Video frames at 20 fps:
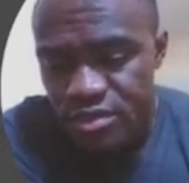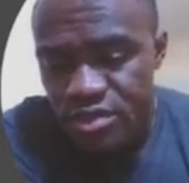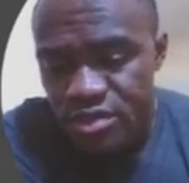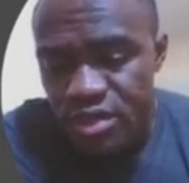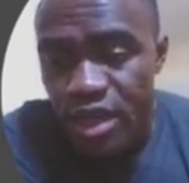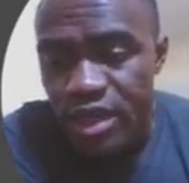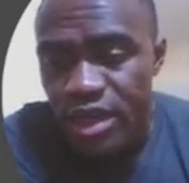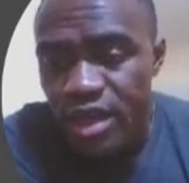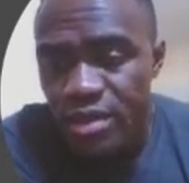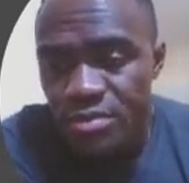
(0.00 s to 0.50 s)

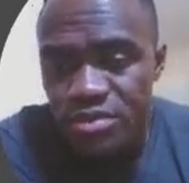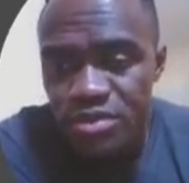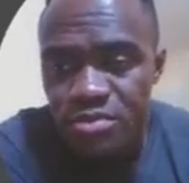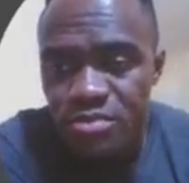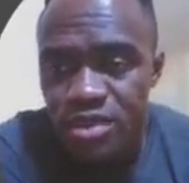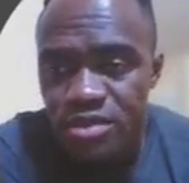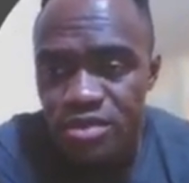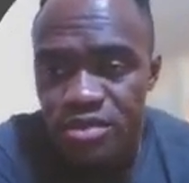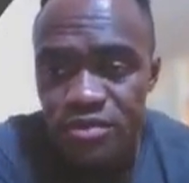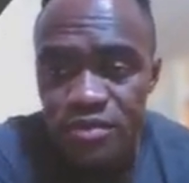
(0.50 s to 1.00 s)
And now I'm just
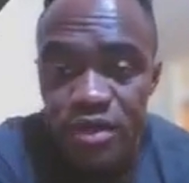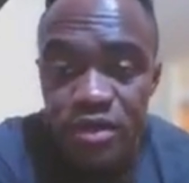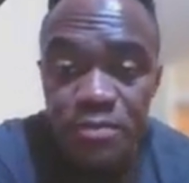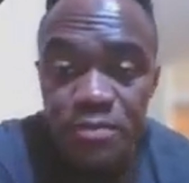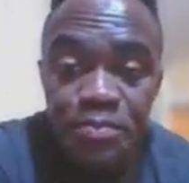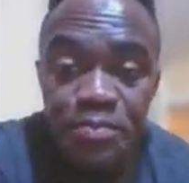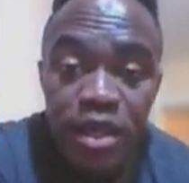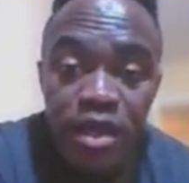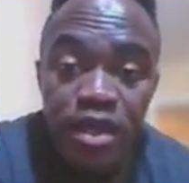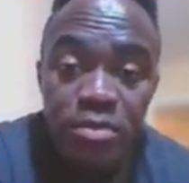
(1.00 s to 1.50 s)
messing around,
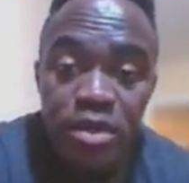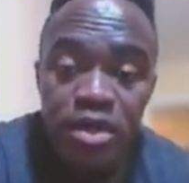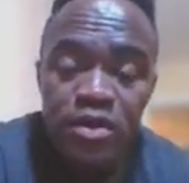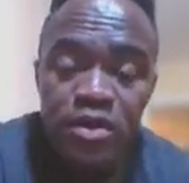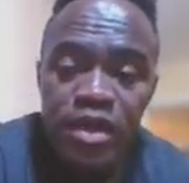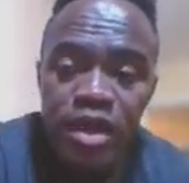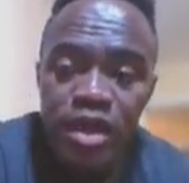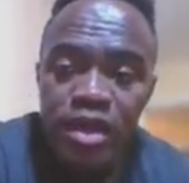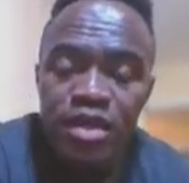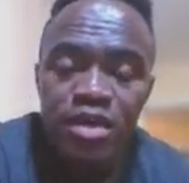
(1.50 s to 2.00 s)
but
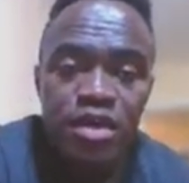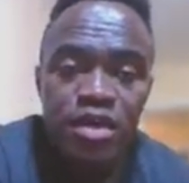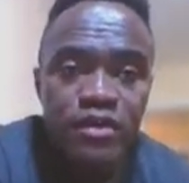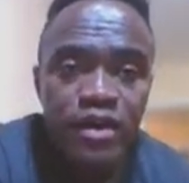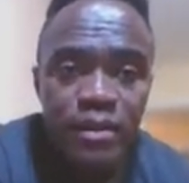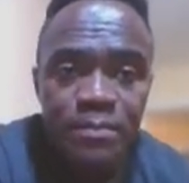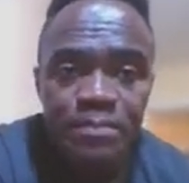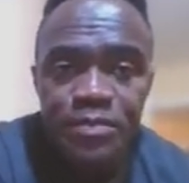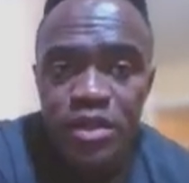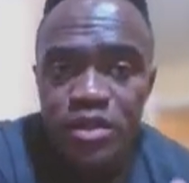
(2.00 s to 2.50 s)
okay, all
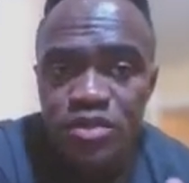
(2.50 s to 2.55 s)
right.